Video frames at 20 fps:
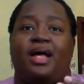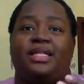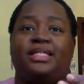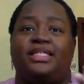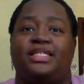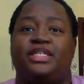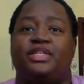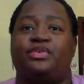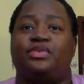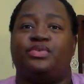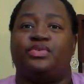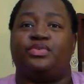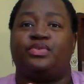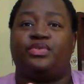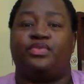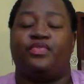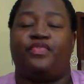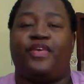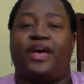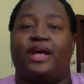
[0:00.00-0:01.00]
until
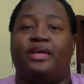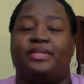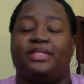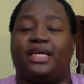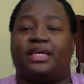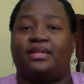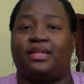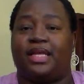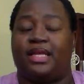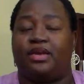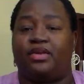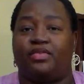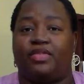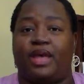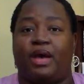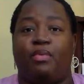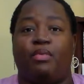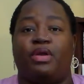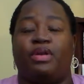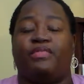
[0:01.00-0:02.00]
you found out later
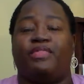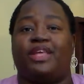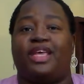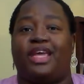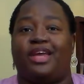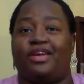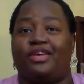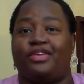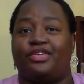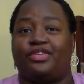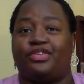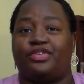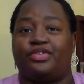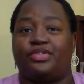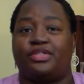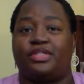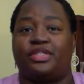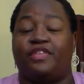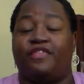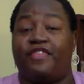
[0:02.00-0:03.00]
that one of the
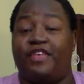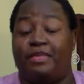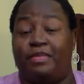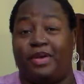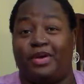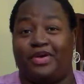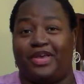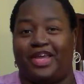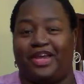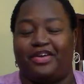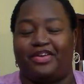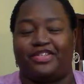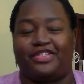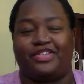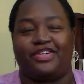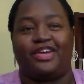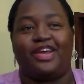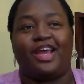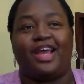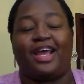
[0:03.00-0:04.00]
characters, the female
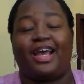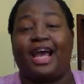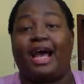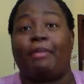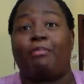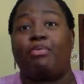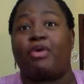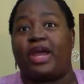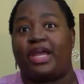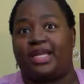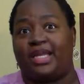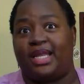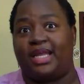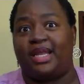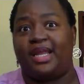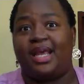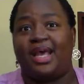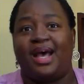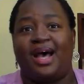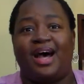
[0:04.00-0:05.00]
character, got pregnant.
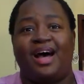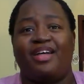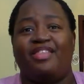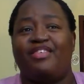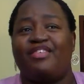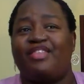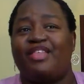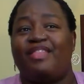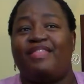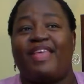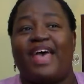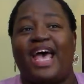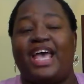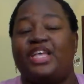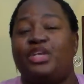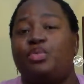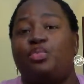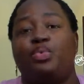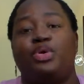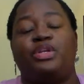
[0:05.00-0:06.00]
Other than
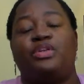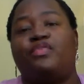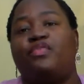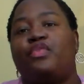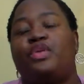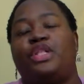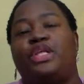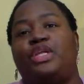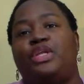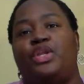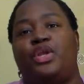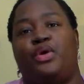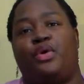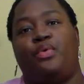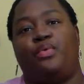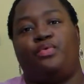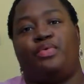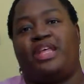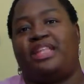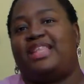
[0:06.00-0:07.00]
that, you wouldn't have really
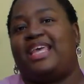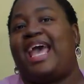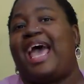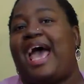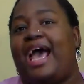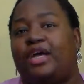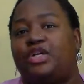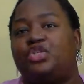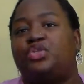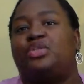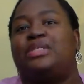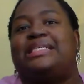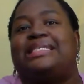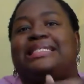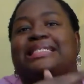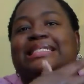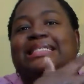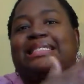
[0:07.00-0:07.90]
known that they actually